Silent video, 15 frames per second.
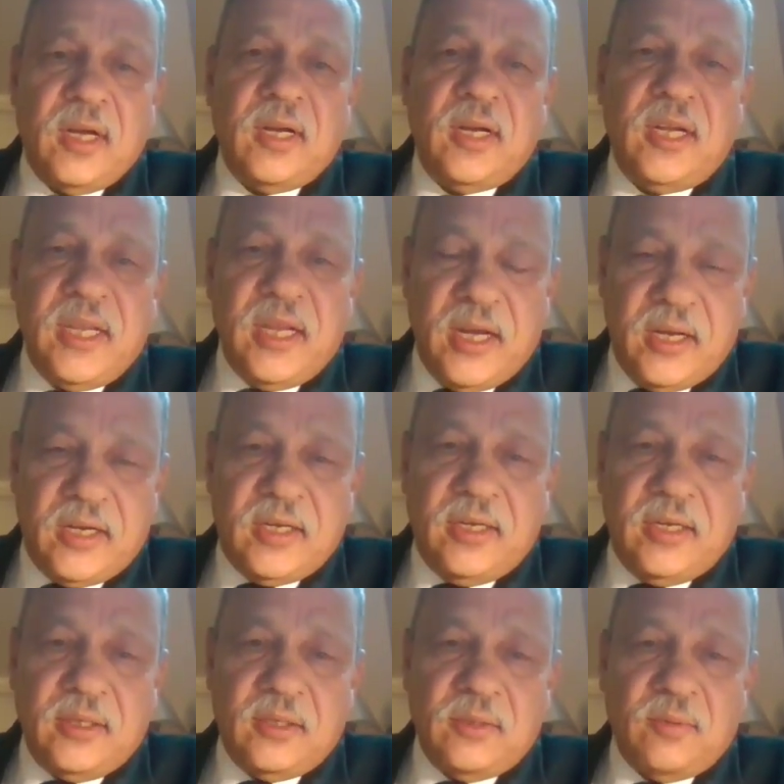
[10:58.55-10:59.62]
early
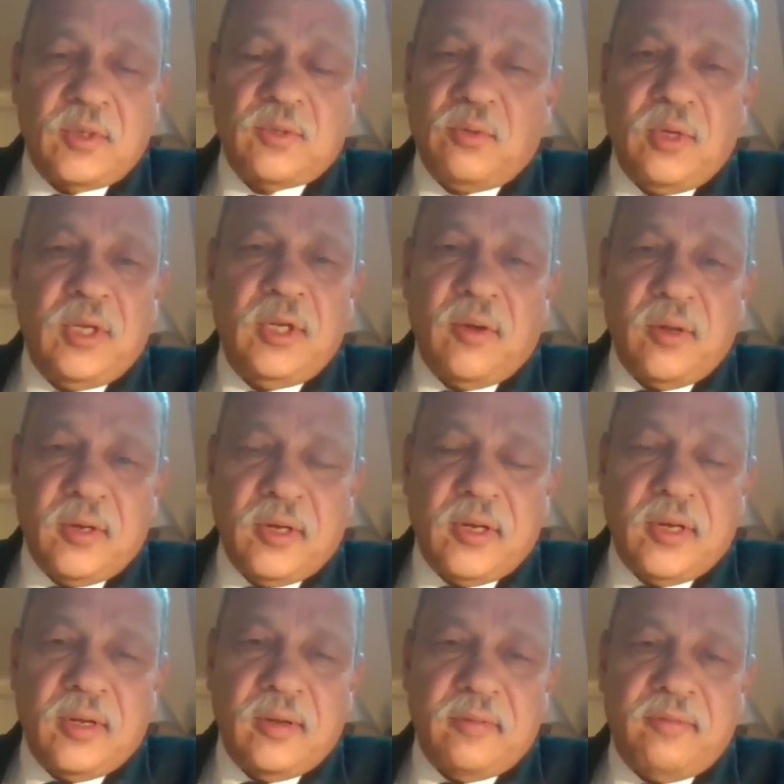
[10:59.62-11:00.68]
80s, was only
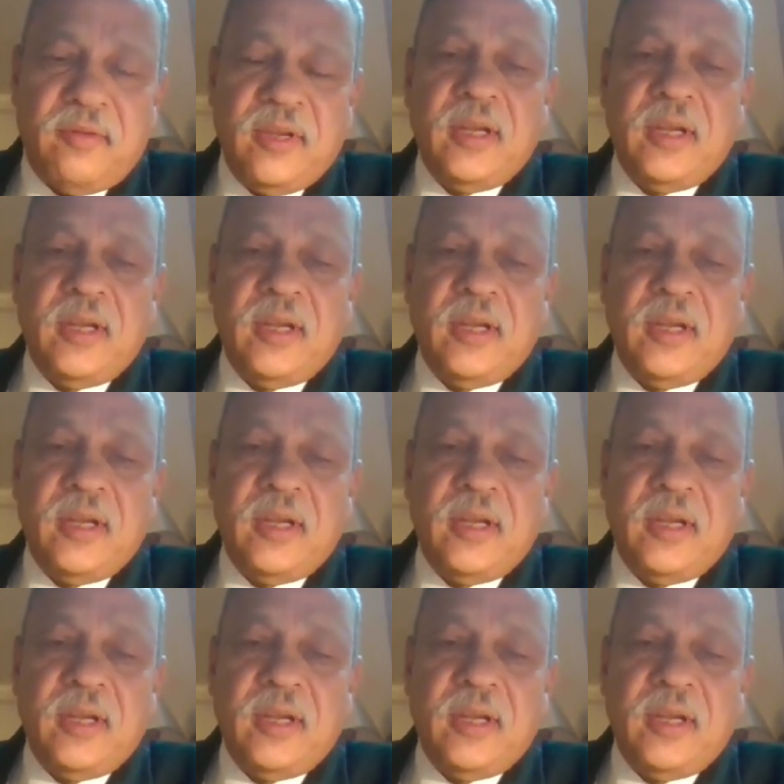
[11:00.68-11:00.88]
on